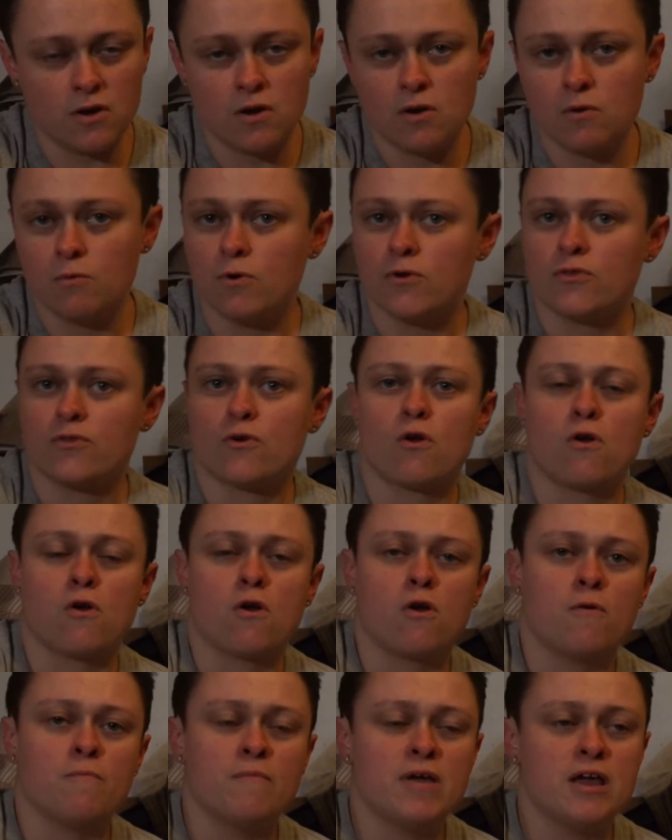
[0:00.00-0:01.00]
with
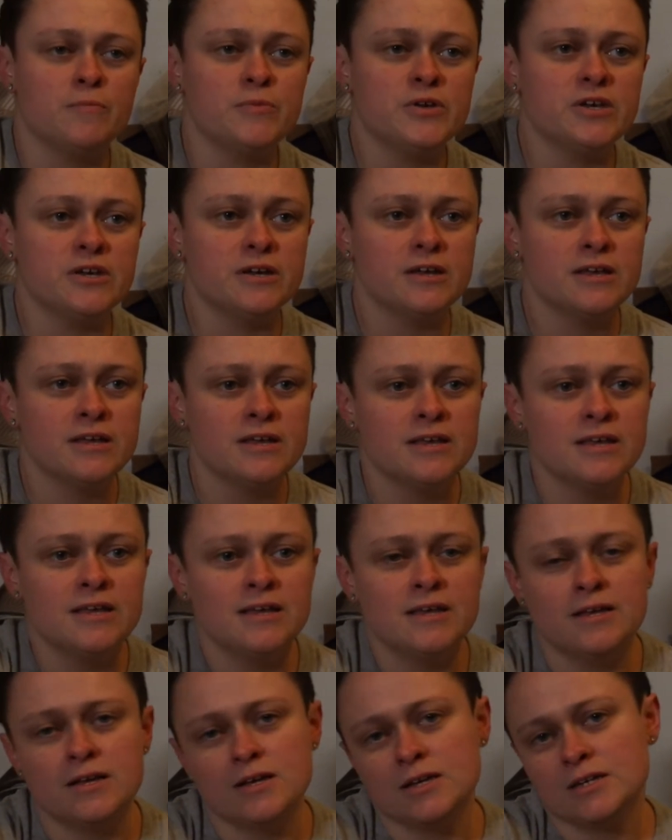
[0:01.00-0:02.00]
her, maybe
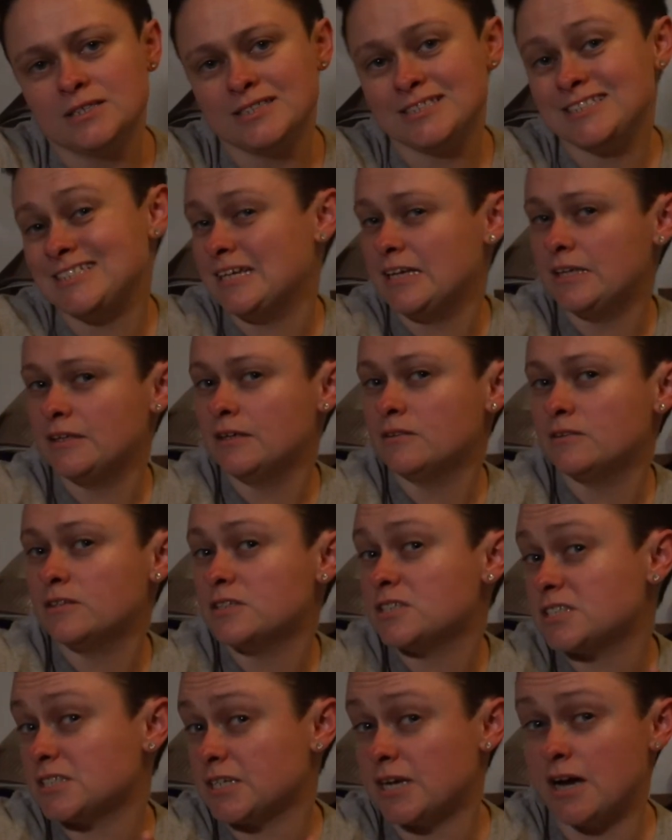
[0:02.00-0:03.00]
seeing
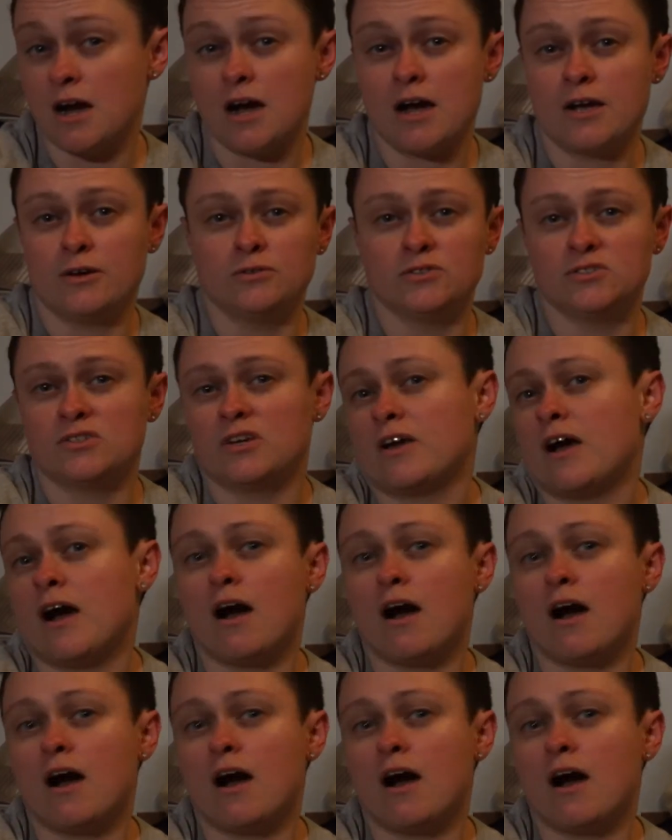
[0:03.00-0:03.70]
this guy who's like